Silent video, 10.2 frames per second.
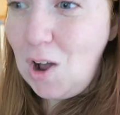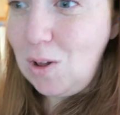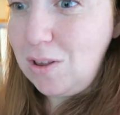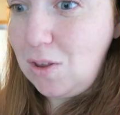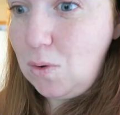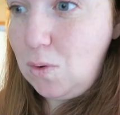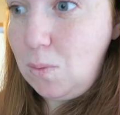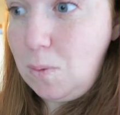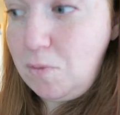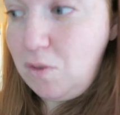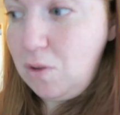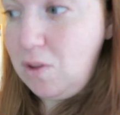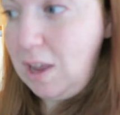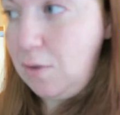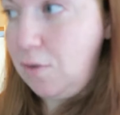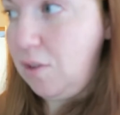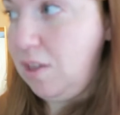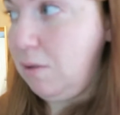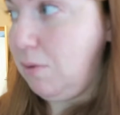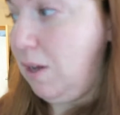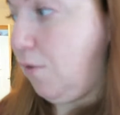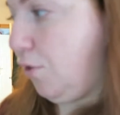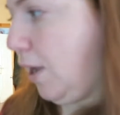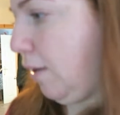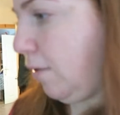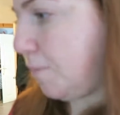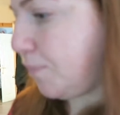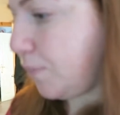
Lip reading: also get a few things we need for the house.